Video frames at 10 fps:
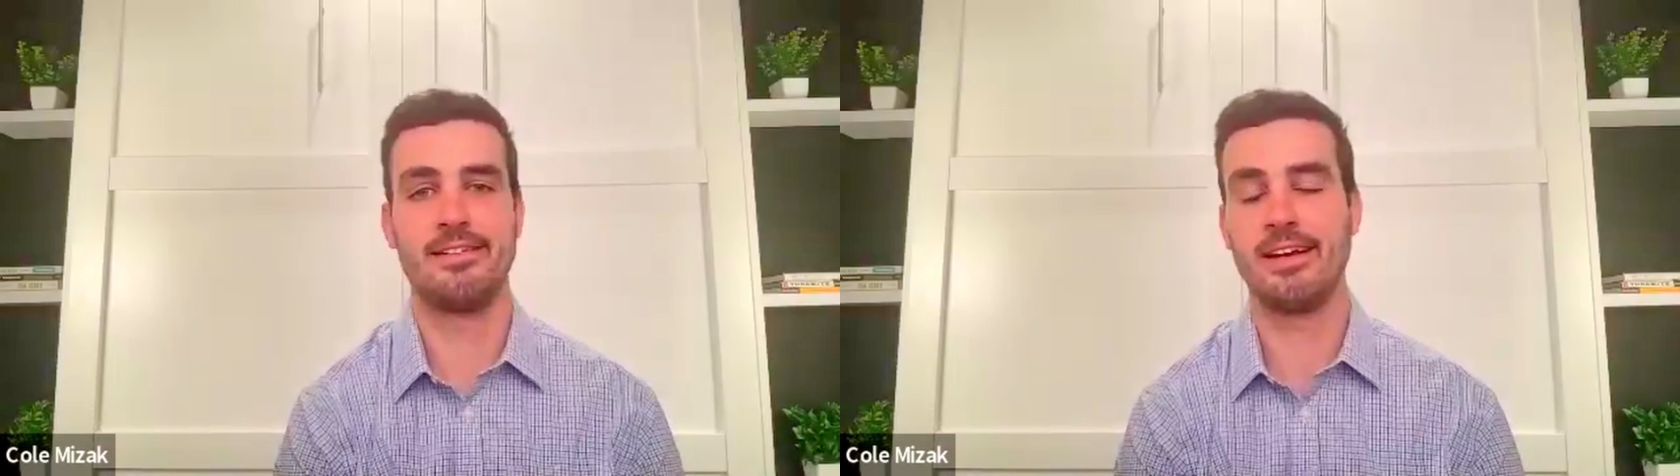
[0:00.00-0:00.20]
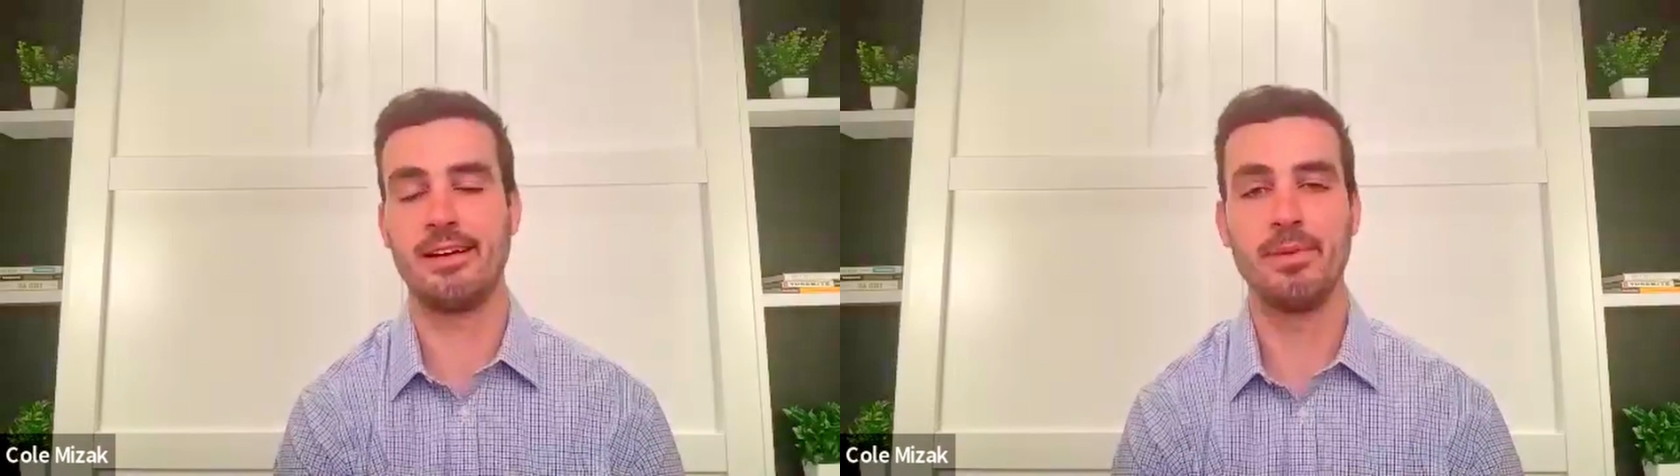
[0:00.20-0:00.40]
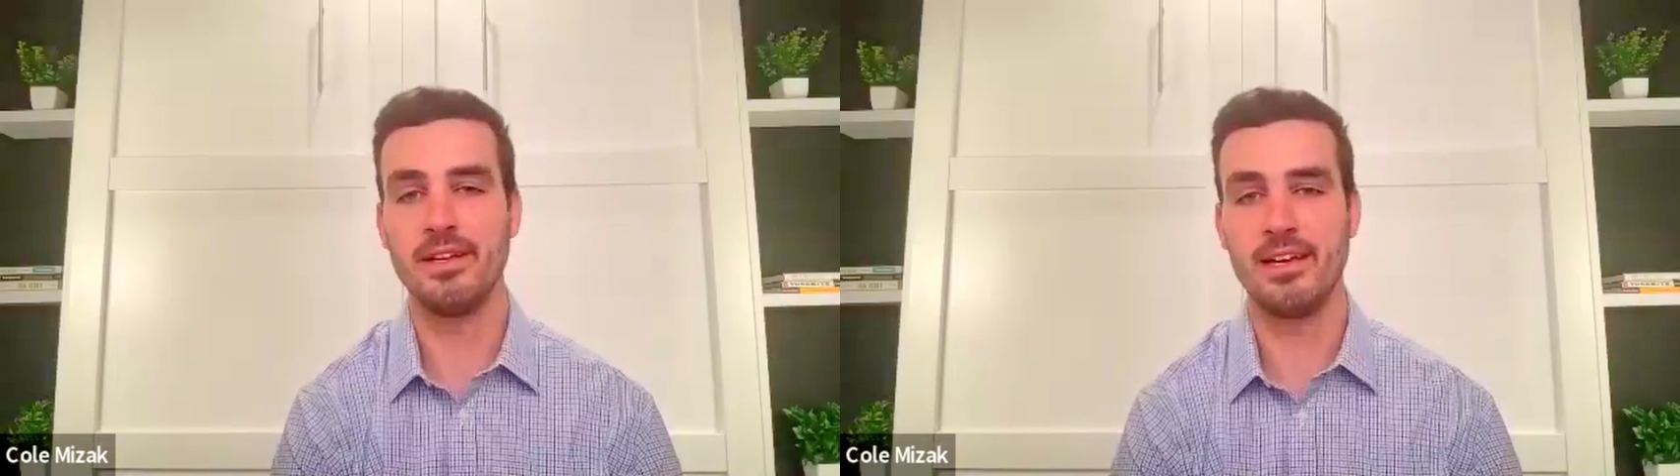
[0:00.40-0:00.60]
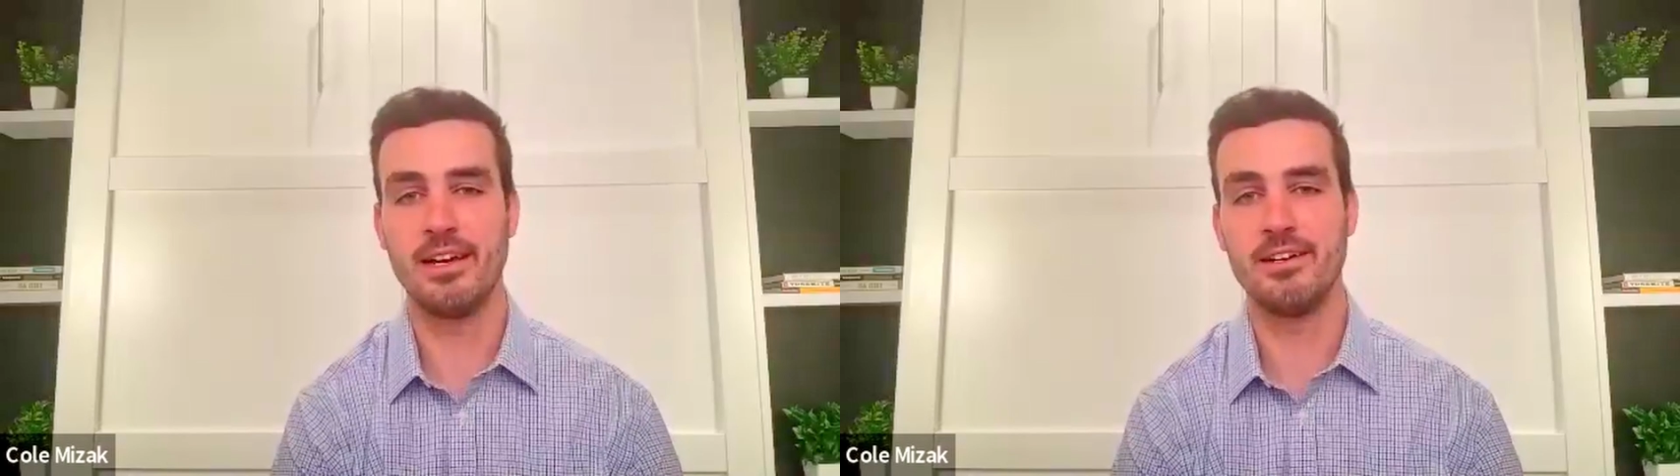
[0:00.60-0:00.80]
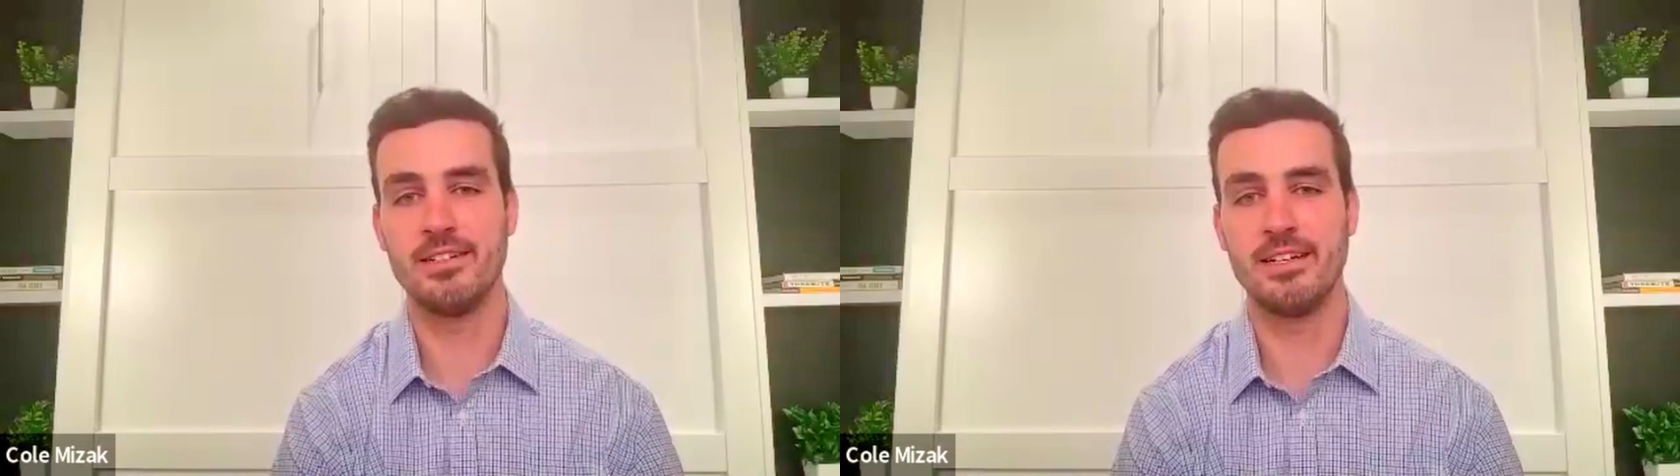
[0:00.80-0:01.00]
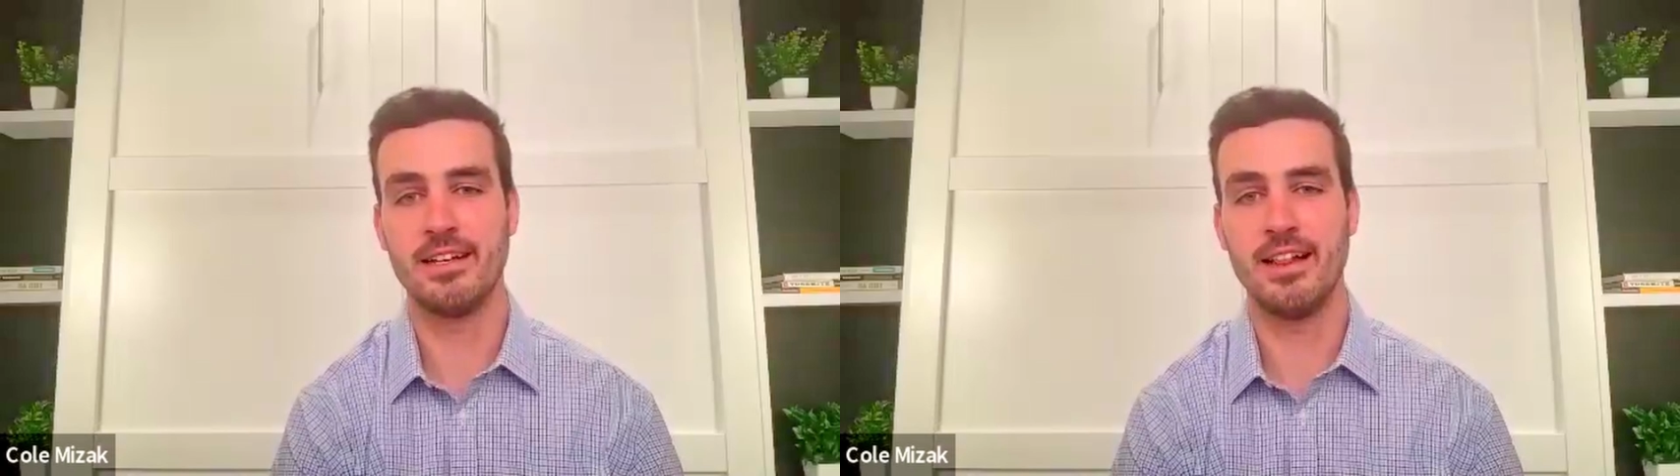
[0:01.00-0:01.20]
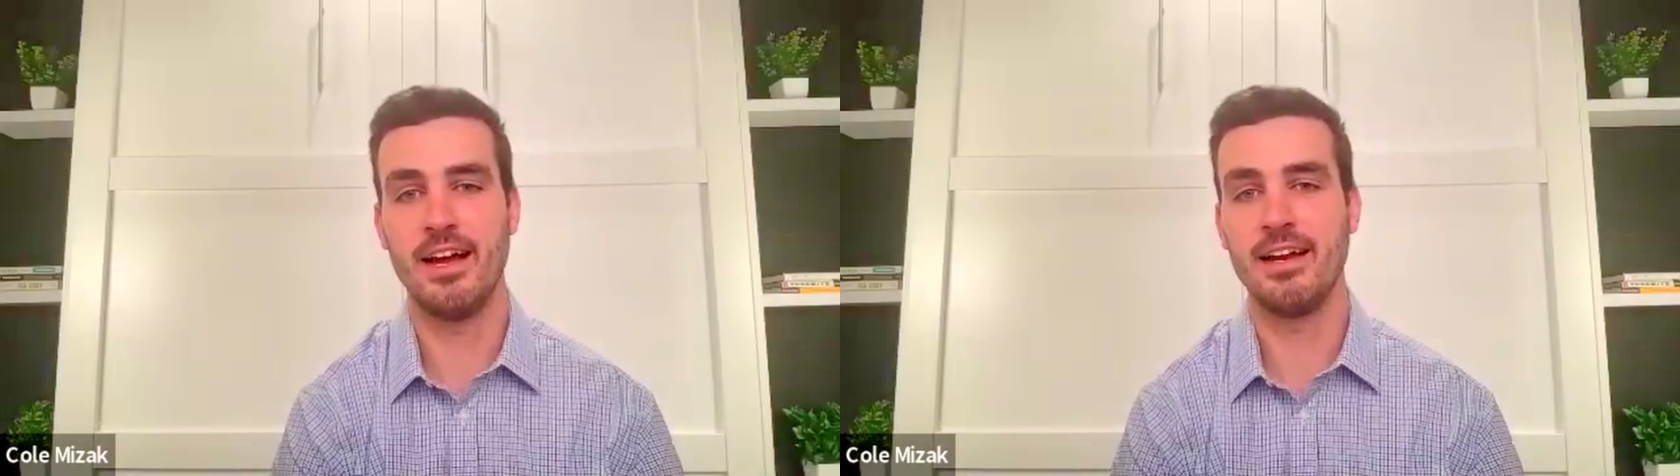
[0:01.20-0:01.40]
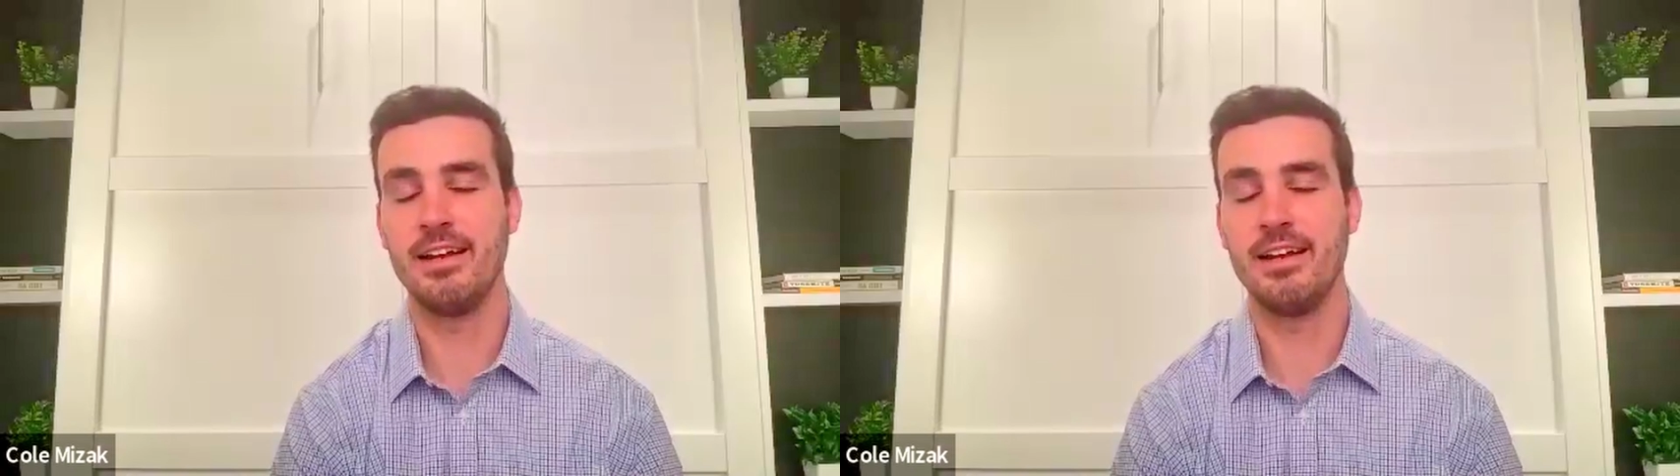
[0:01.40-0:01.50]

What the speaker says: tech billionaires in Incline.